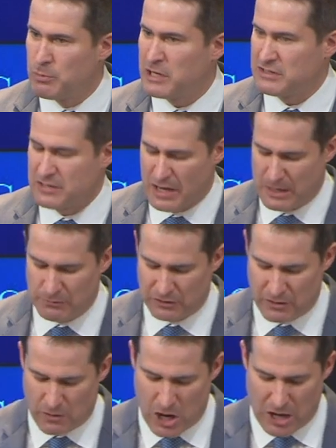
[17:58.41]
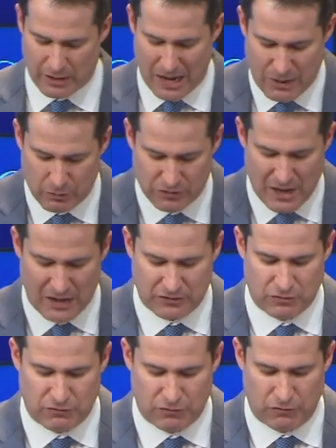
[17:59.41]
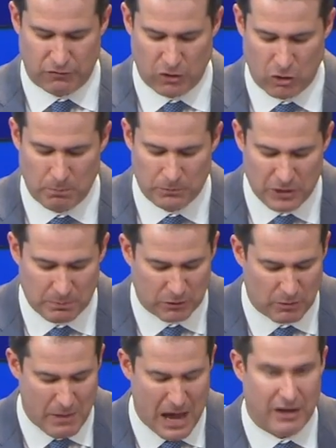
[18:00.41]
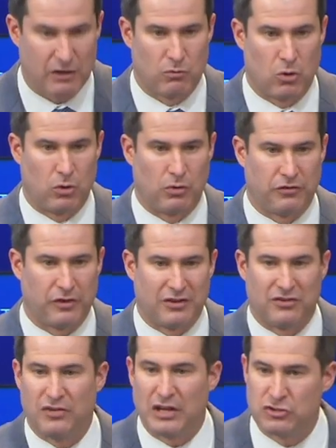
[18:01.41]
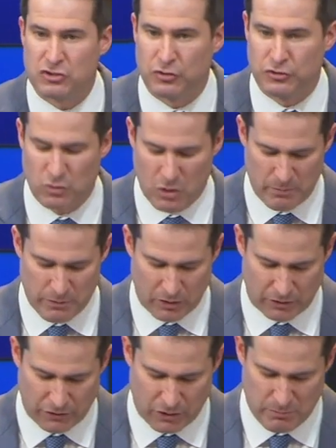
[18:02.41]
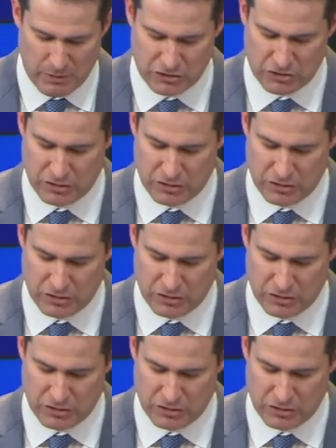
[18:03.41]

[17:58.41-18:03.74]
Too many times in Iraq, I was asked to fulfill diplomatic roles essential to our military